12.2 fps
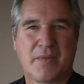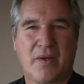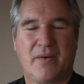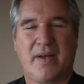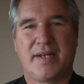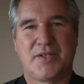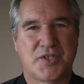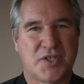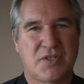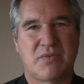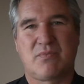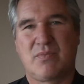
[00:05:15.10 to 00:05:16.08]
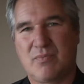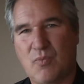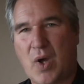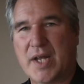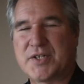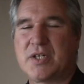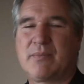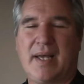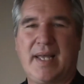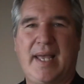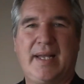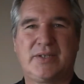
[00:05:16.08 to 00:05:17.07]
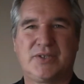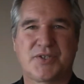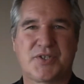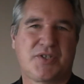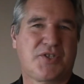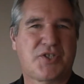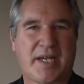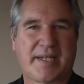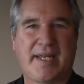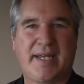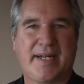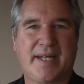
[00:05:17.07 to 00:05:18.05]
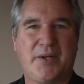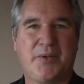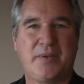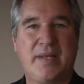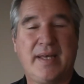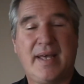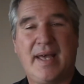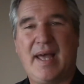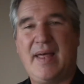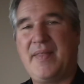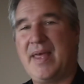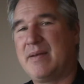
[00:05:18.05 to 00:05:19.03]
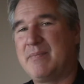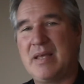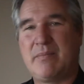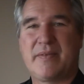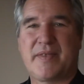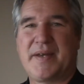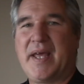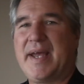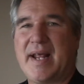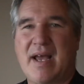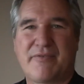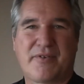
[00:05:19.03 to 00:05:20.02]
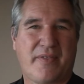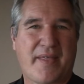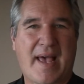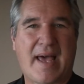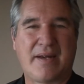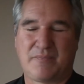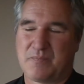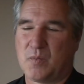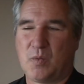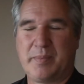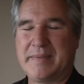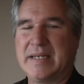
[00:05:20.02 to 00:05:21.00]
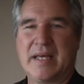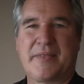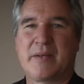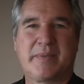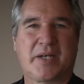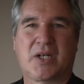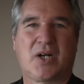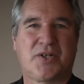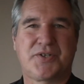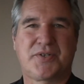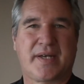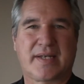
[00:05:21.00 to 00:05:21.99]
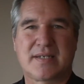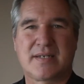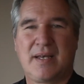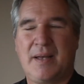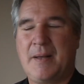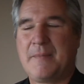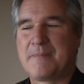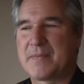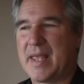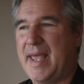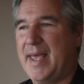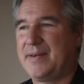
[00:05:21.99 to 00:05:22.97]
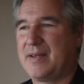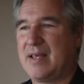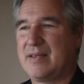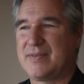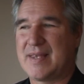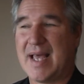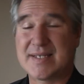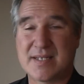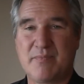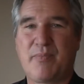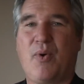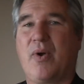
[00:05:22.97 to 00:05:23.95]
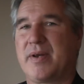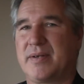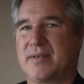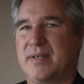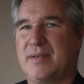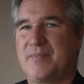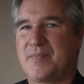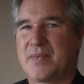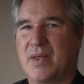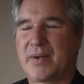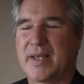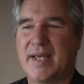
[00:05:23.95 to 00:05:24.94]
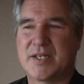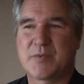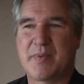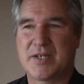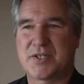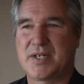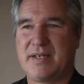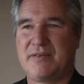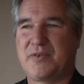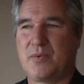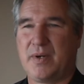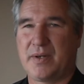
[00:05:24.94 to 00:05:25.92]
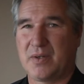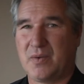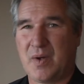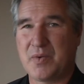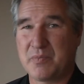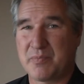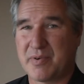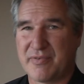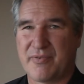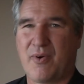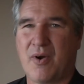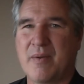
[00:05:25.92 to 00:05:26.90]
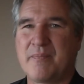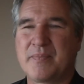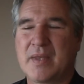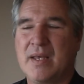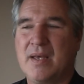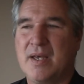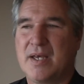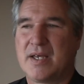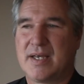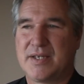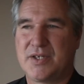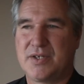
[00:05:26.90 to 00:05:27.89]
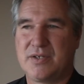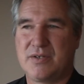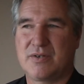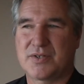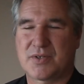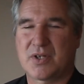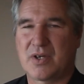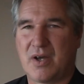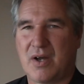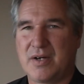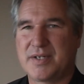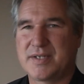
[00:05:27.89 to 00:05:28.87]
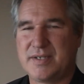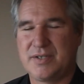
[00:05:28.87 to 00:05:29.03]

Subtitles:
right? Just watching my angles and checking it out. And then maybe the night after that will be nothing but card tricks. And that's important, okay? Especially if you want to go out and perform. Your card